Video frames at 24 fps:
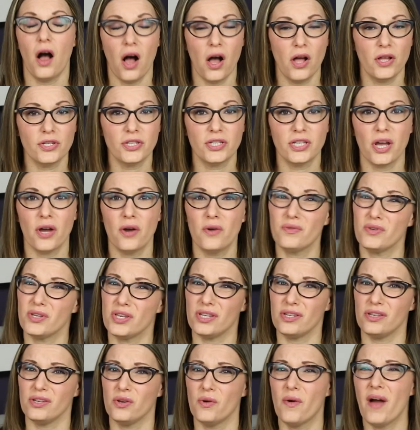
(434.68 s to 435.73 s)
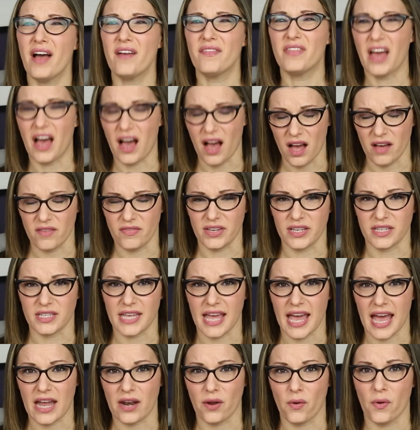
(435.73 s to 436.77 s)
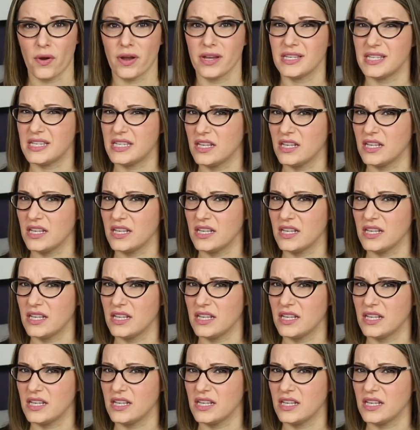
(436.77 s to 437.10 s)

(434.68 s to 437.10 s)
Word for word: Also, you have the obvious categories,